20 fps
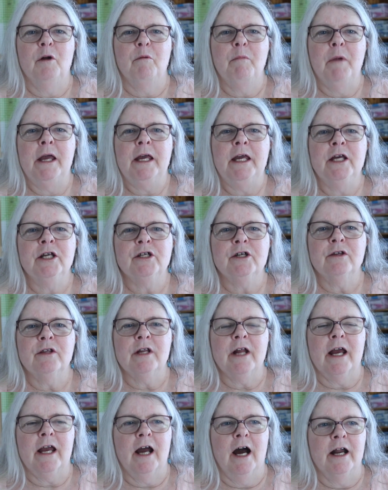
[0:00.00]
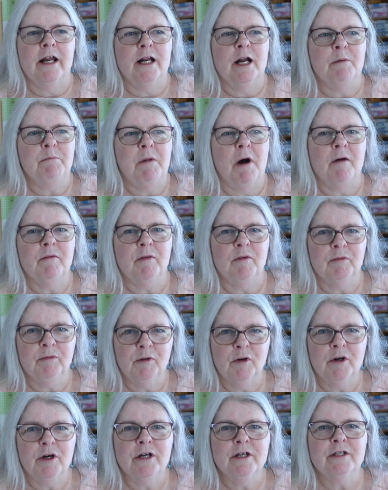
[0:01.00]
making sure that I got it up off the
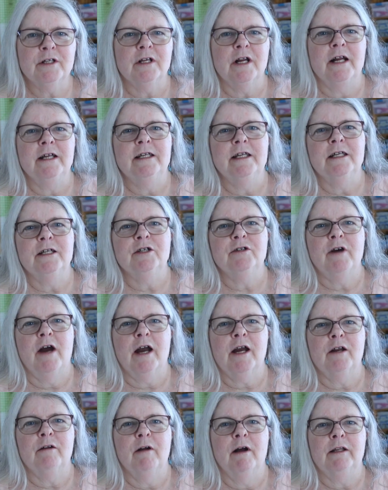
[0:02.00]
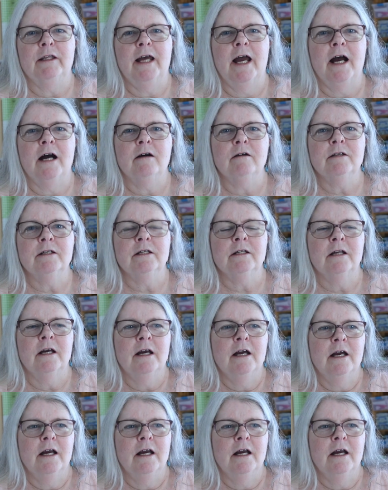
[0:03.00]
floor so that I didn't track it around the house, and